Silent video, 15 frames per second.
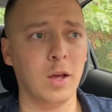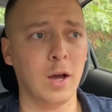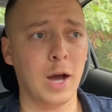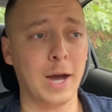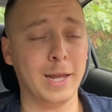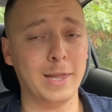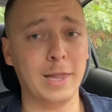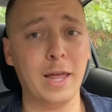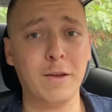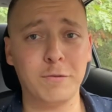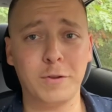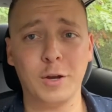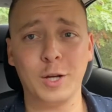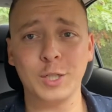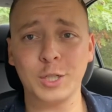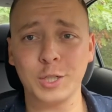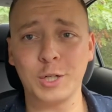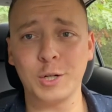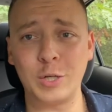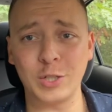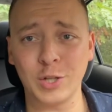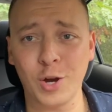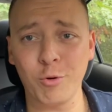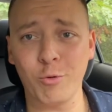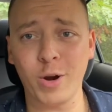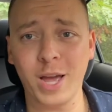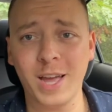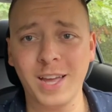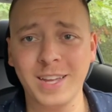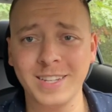I left 100 girls on
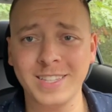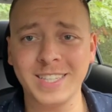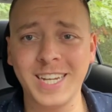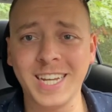read.